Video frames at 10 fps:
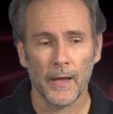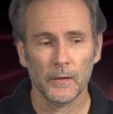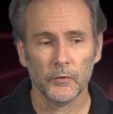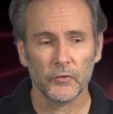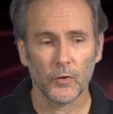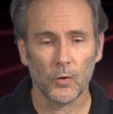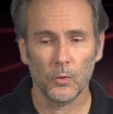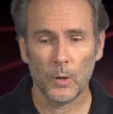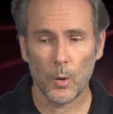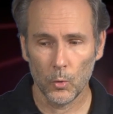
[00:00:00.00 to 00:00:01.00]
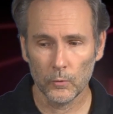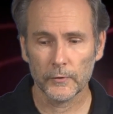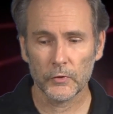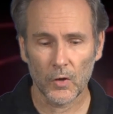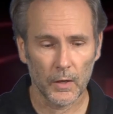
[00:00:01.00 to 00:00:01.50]
And so
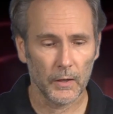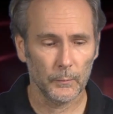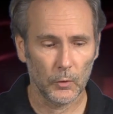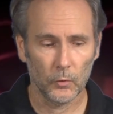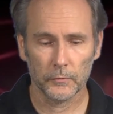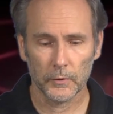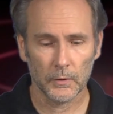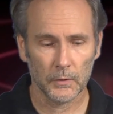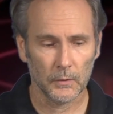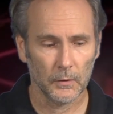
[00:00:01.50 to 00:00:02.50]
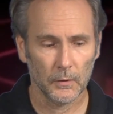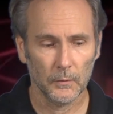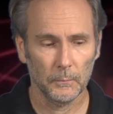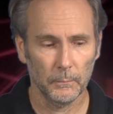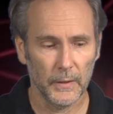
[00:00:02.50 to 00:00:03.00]
over time and over
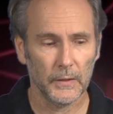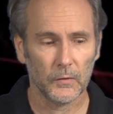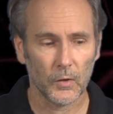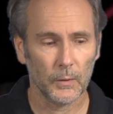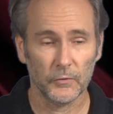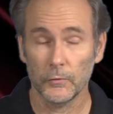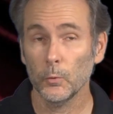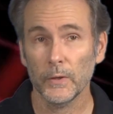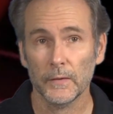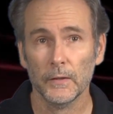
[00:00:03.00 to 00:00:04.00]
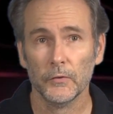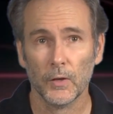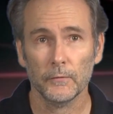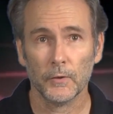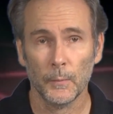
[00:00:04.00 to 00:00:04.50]
many times of doing this,
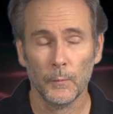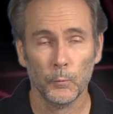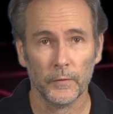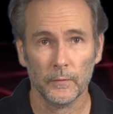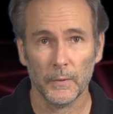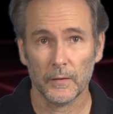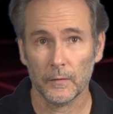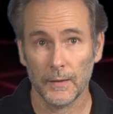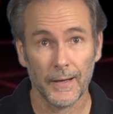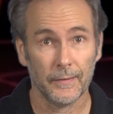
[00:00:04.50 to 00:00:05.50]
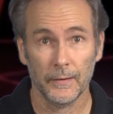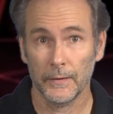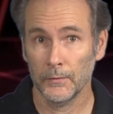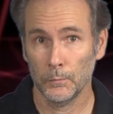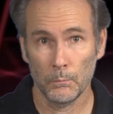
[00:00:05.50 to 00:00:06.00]
I've come up with a method that I
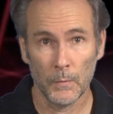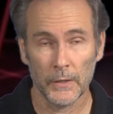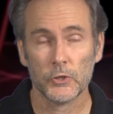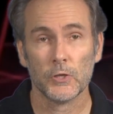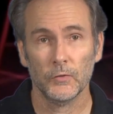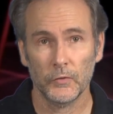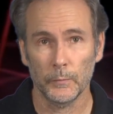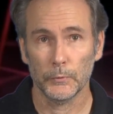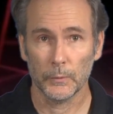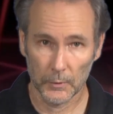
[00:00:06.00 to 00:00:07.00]
think is much simpler.